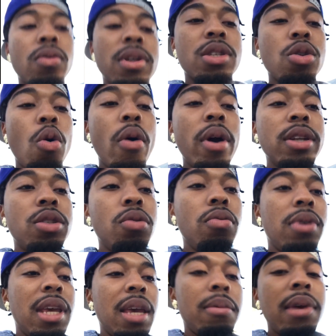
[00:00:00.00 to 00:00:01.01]
going to
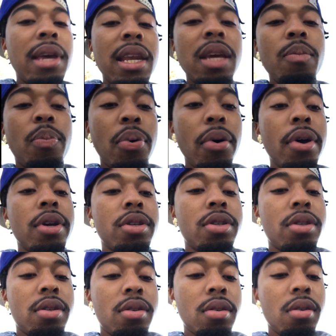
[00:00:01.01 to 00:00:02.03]
keep getting
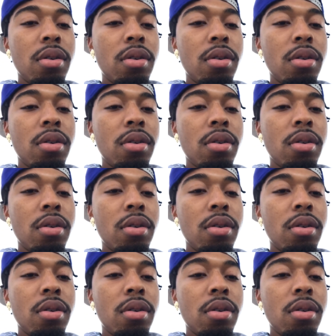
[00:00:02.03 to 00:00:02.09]
pushed.